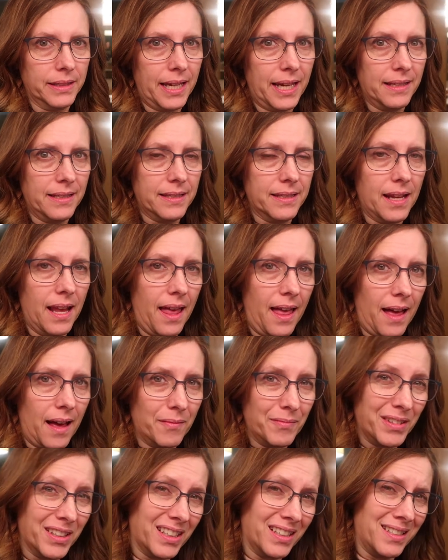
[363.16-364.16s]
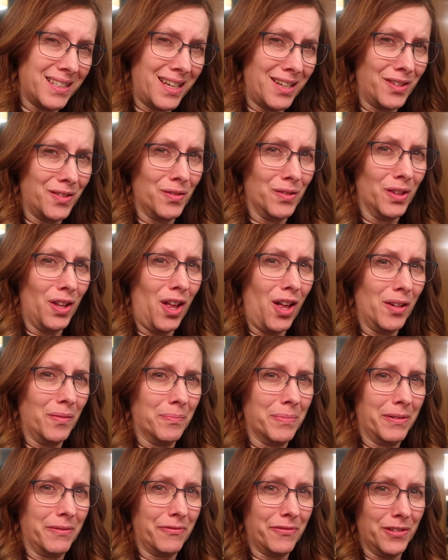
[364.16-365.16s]
tests. I'm gonna take you
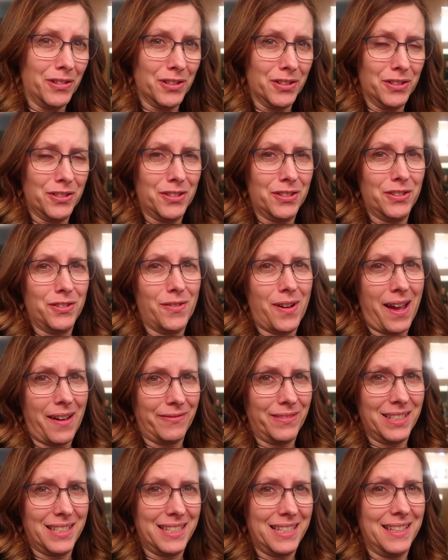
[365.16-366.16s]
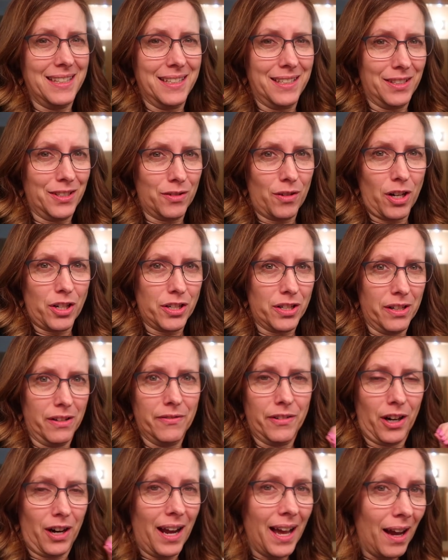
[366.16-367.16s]
along, but first you have to see the destruction
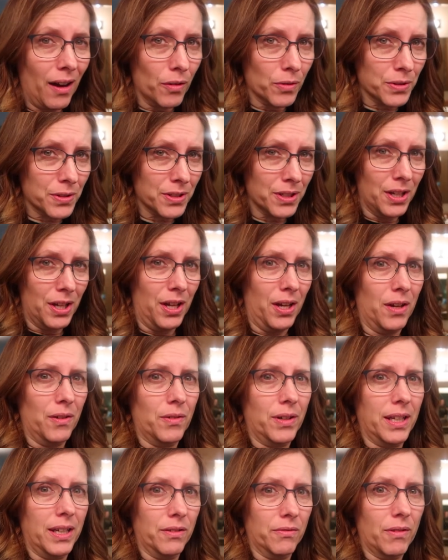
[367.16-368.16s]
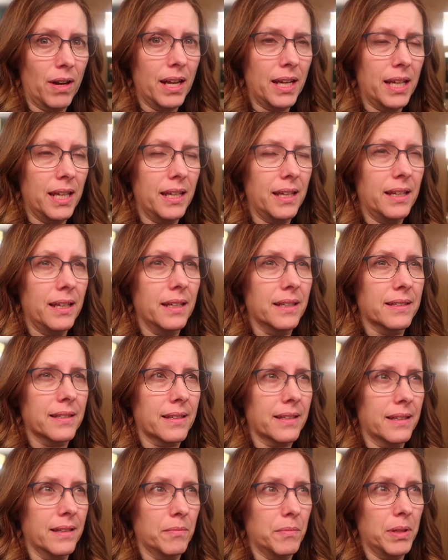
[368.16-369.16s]
of our house. Getting ready.
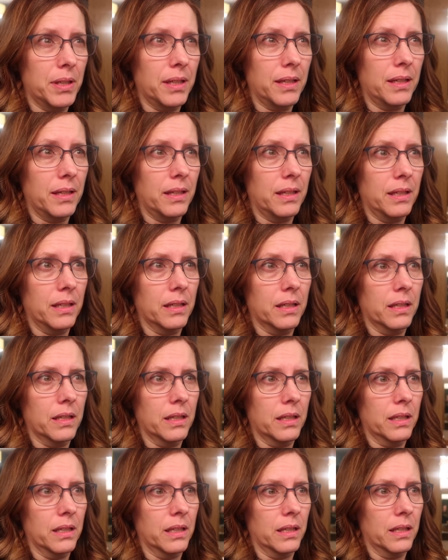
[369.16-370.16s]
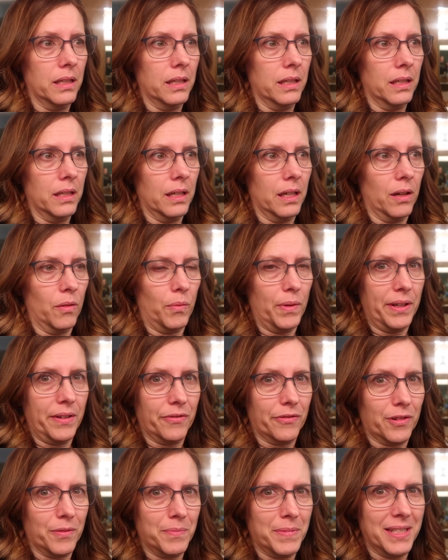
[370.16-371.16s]
It's gonna be a
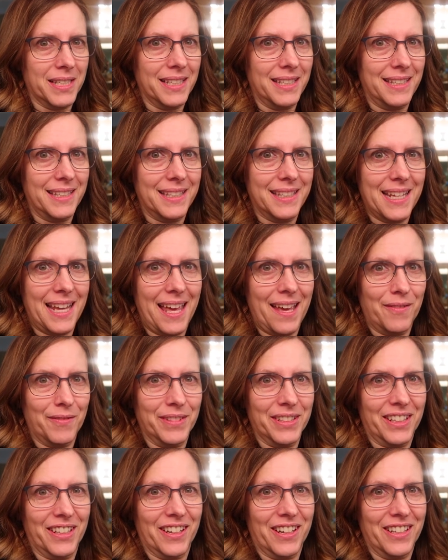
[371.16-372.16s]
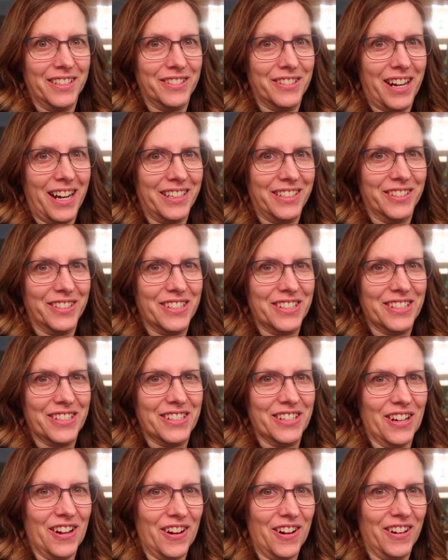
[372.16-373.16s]
week from today when the contractors
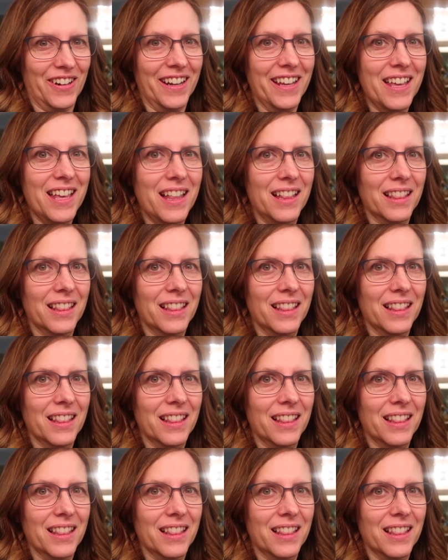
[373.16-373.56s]
start